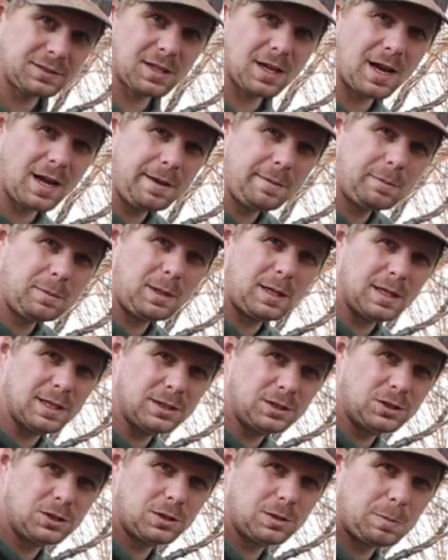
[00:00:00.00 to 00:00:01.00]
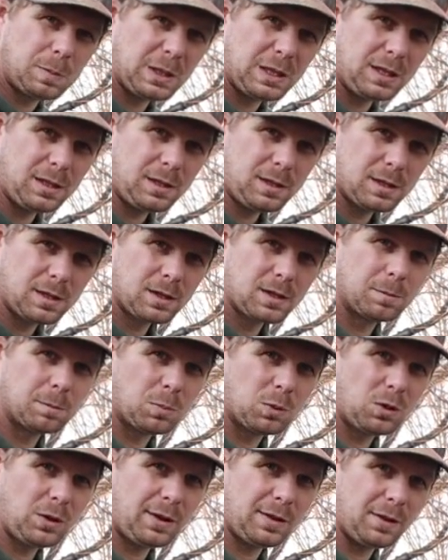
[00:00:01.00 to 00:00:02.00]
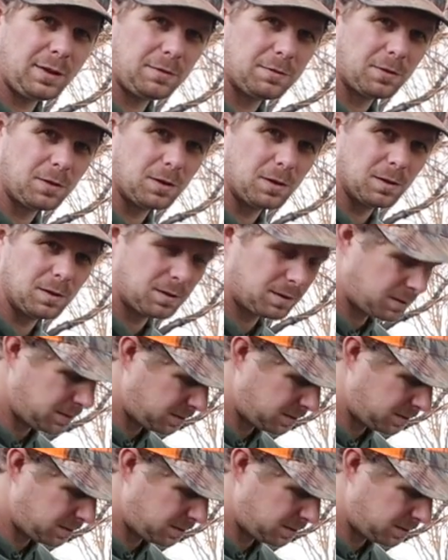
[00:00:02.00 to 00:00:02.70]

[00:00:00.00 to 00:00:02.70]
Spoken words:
time it should be completely full.